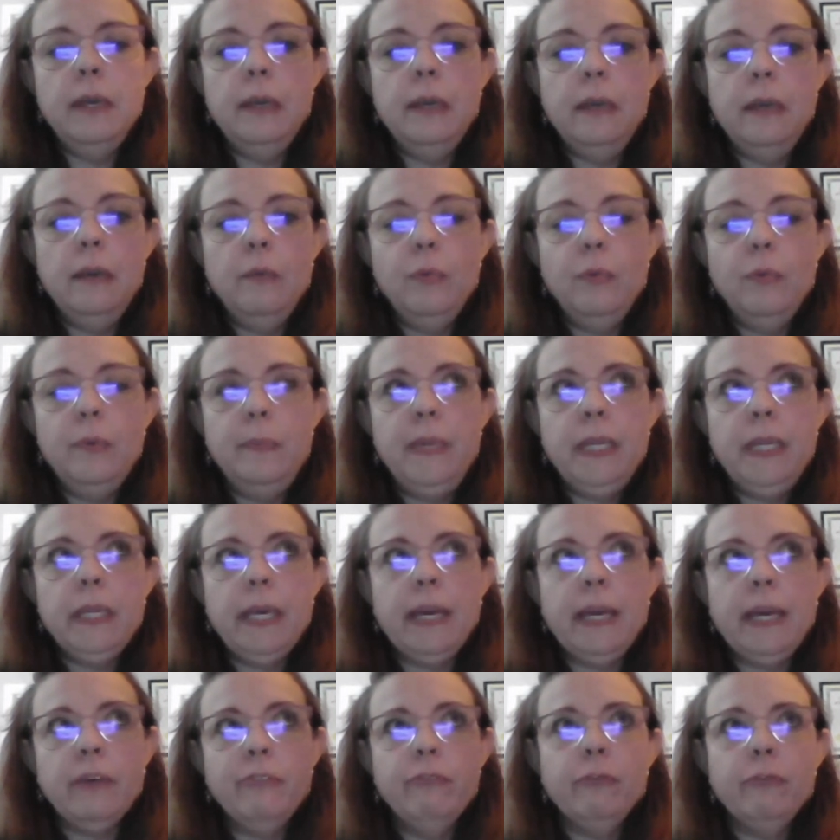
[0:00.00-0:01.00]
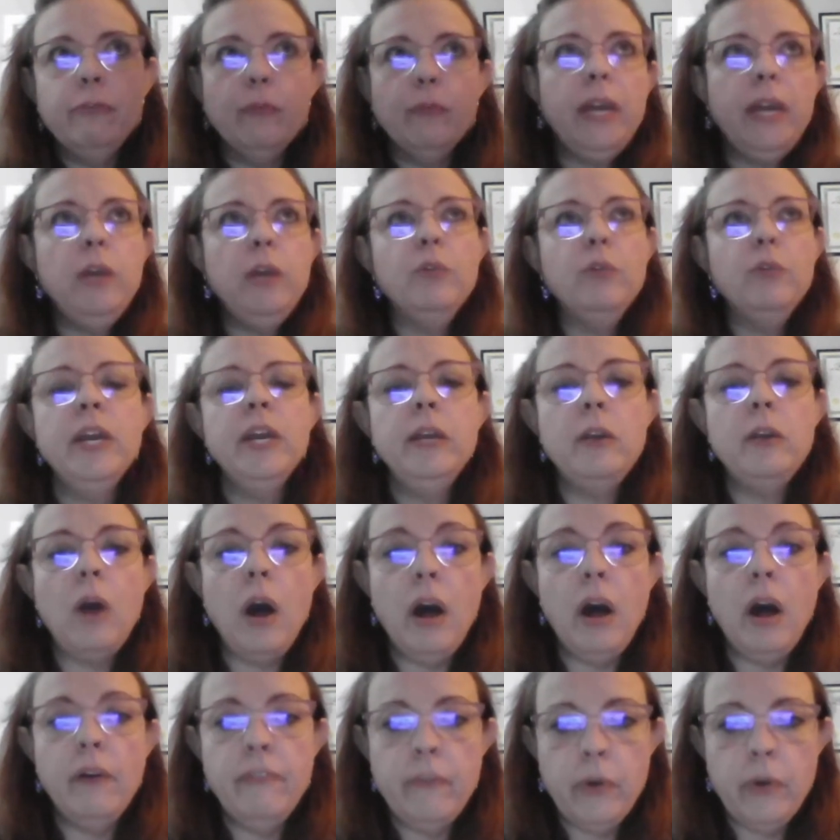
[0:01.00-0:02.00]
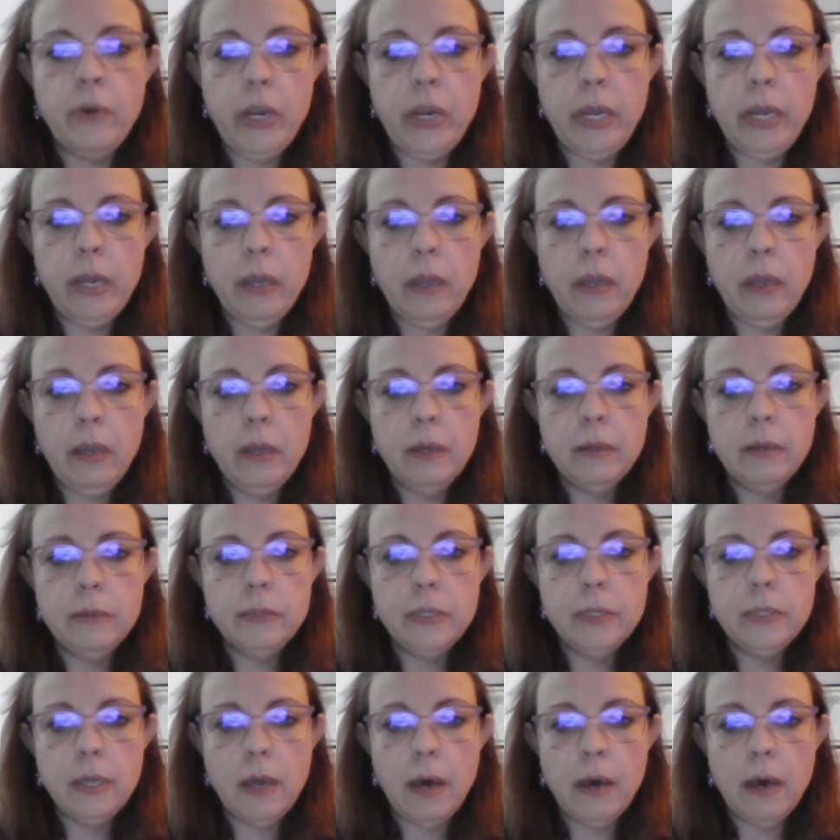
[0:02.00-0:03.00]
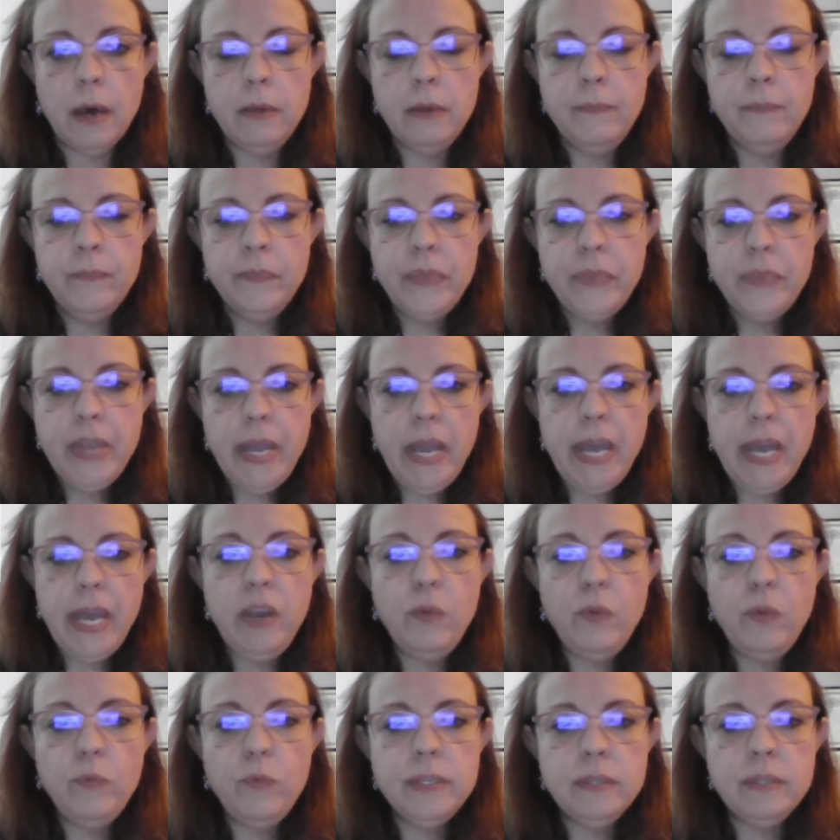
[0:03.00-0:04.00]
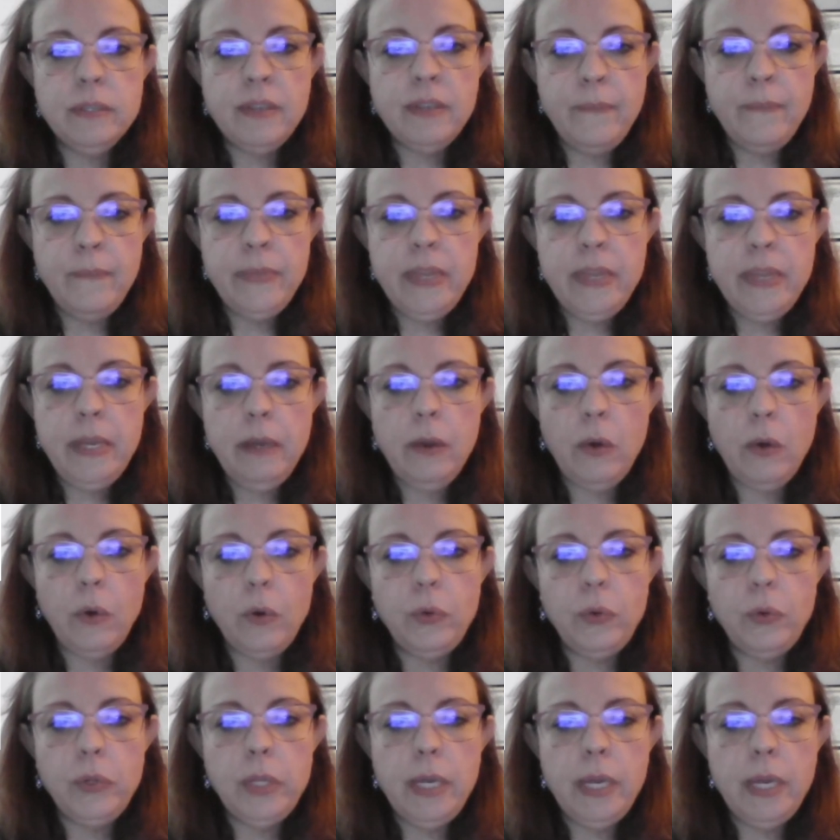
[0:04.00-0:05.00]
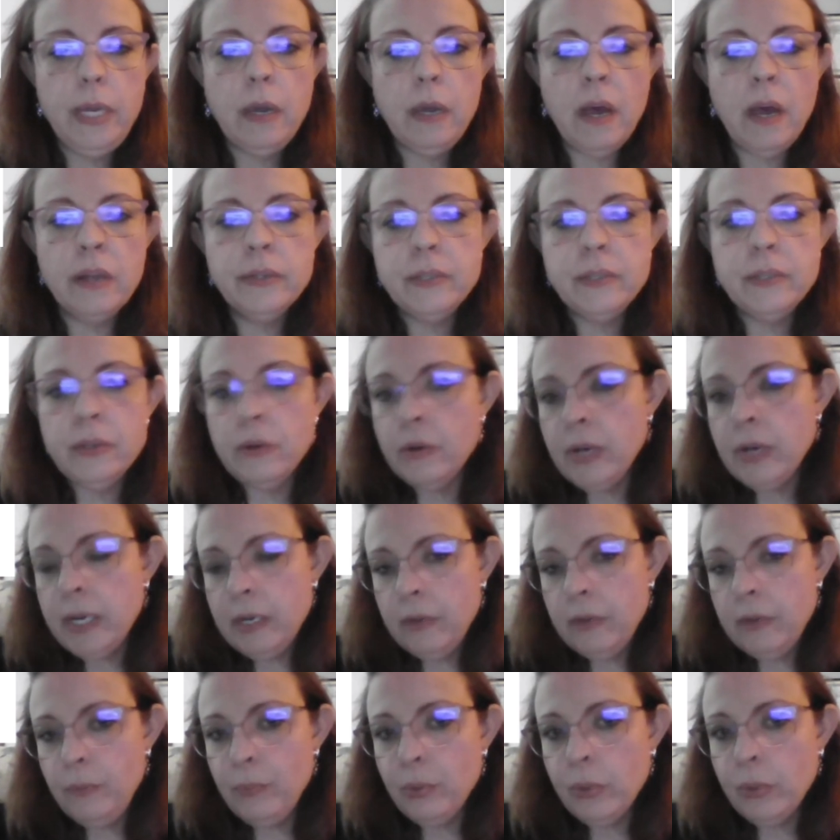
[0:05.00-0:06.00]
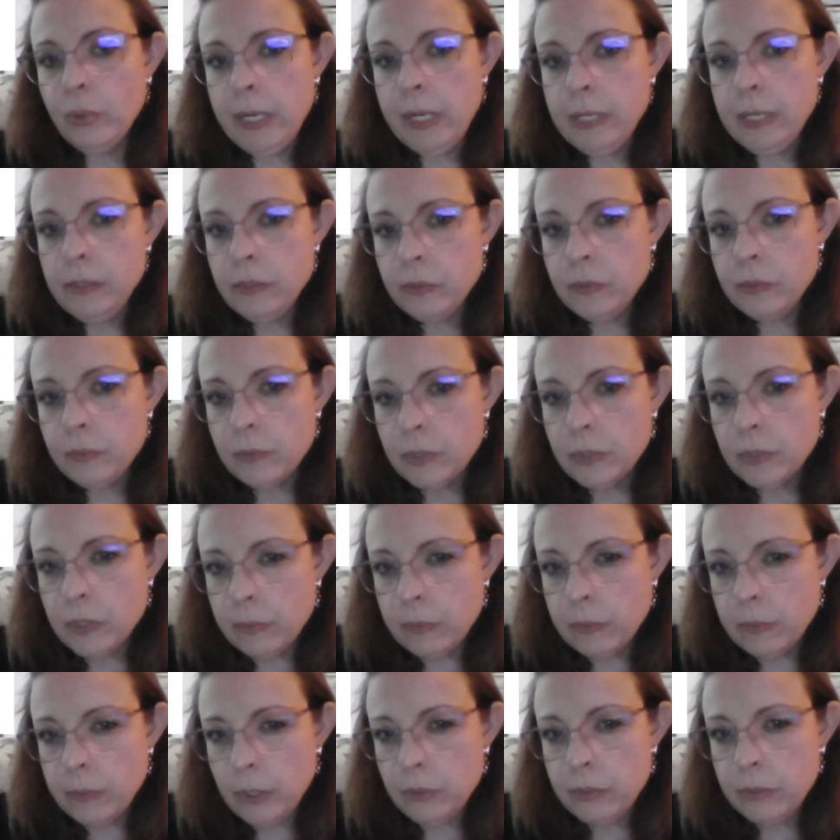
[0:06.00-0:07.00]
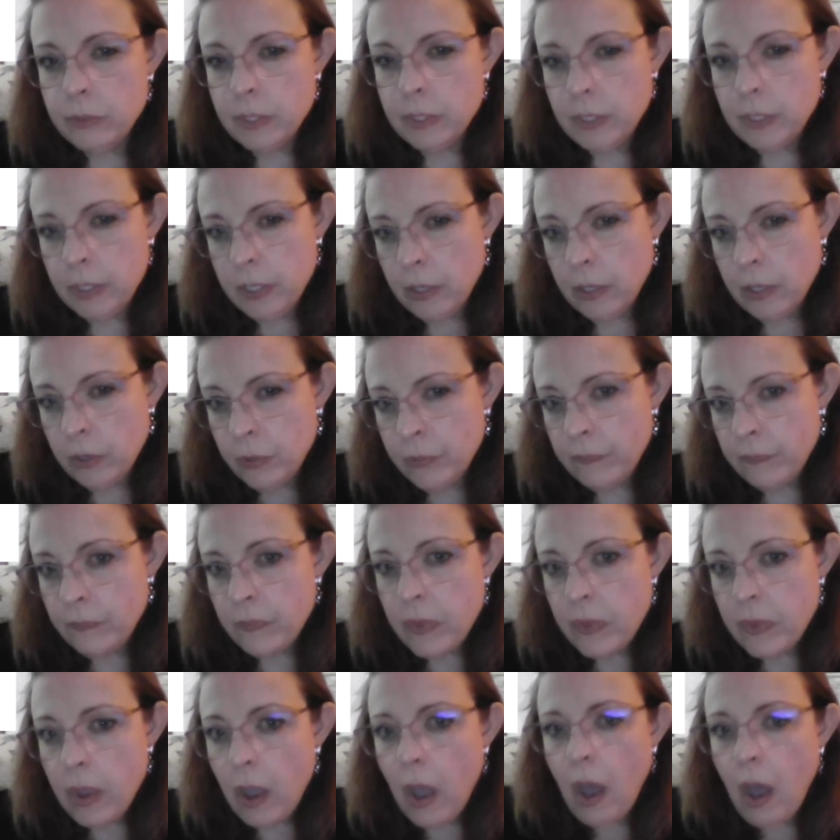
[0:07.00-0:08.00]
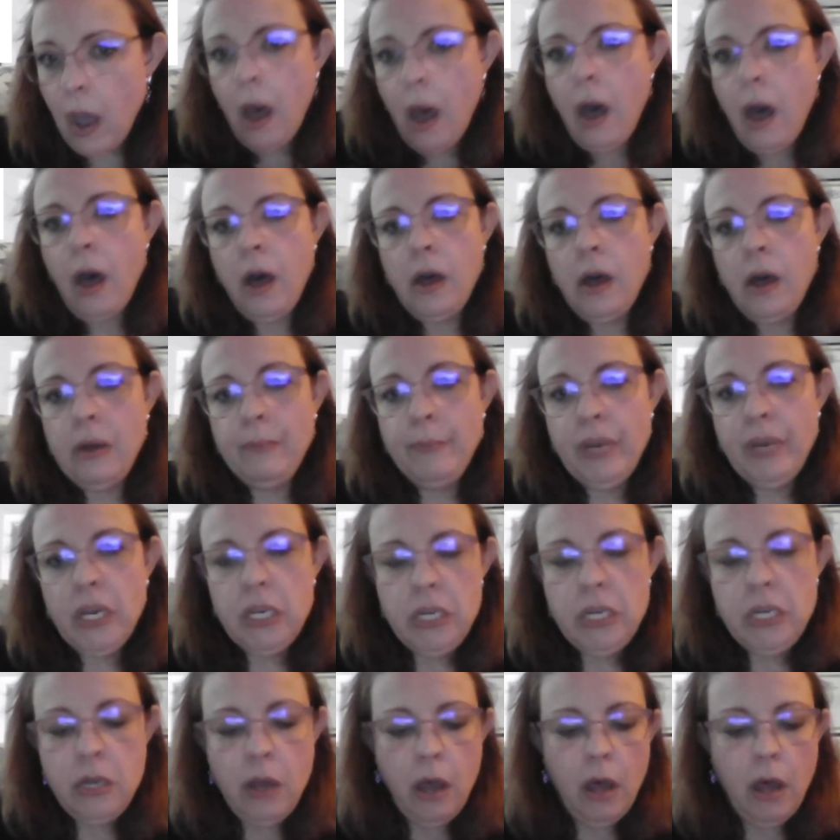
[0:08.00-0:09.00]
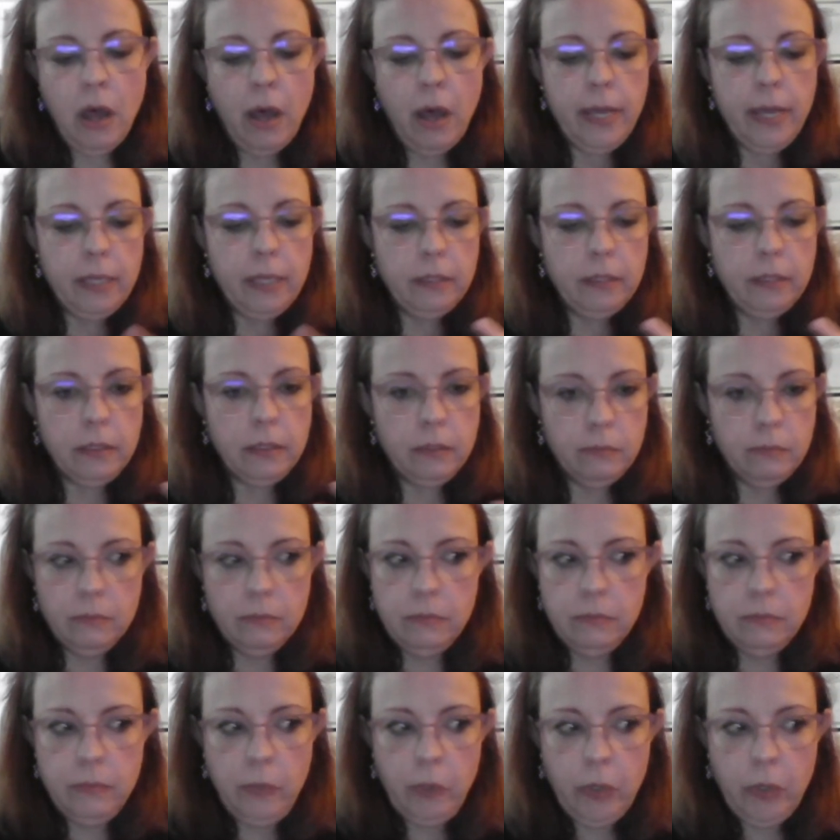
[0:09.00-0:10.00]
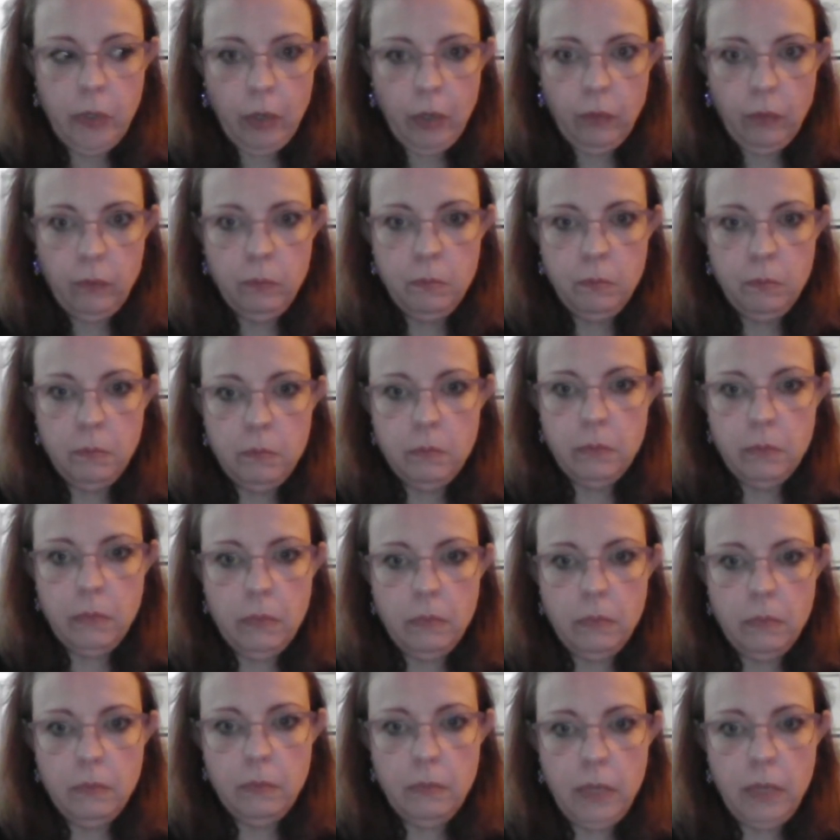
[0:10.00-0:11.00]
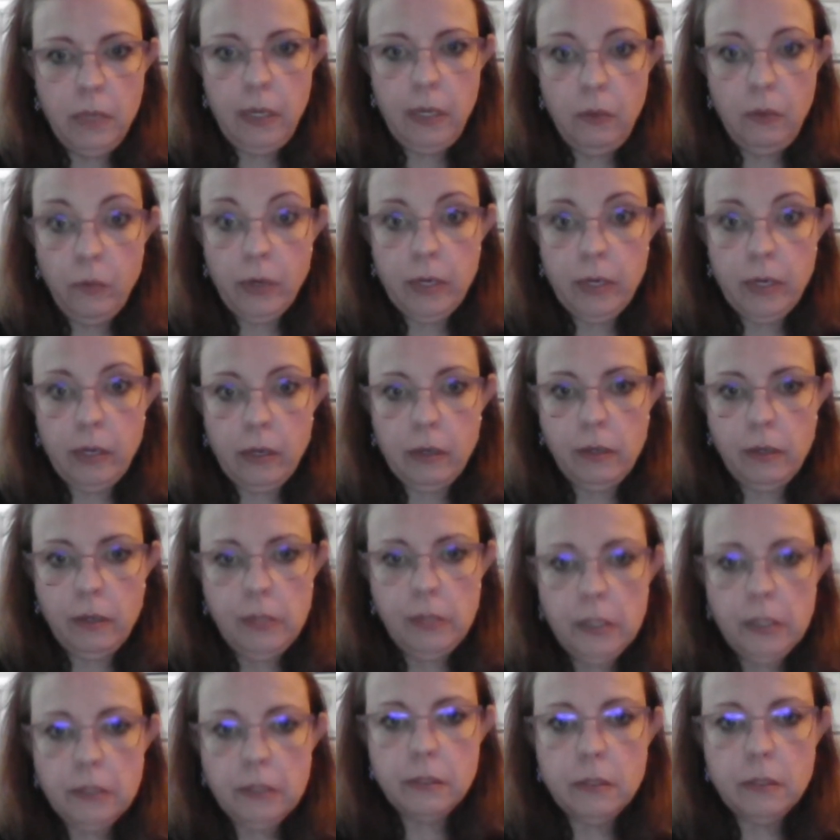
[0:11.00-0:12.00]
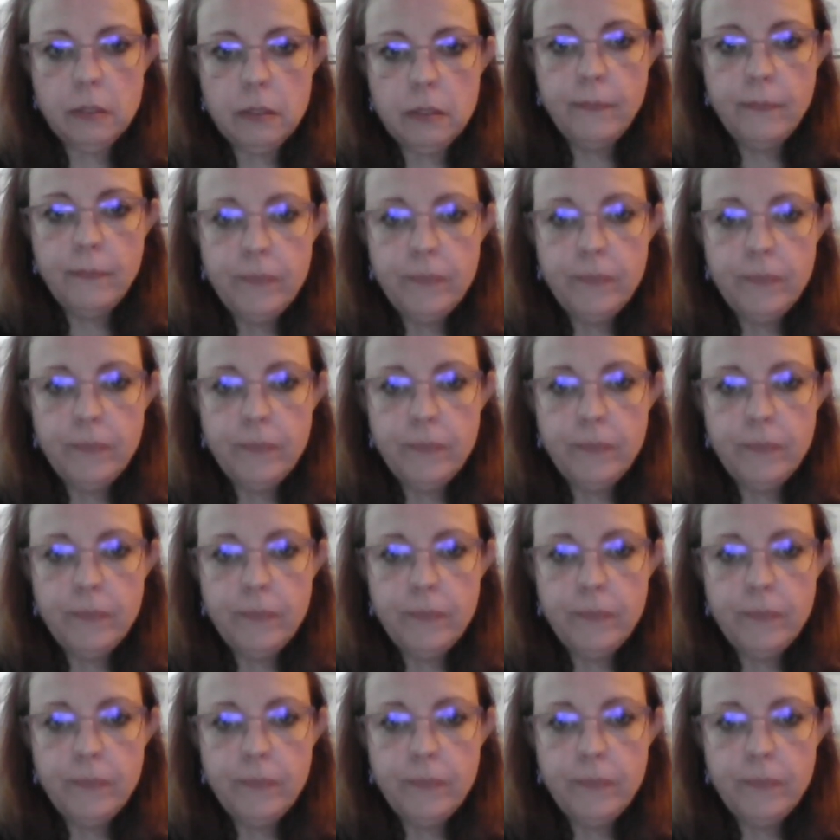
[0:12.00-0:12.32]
it would be like a fragrant offering to God. And it was something only consecrated priests were supposed to do, not, anyone else.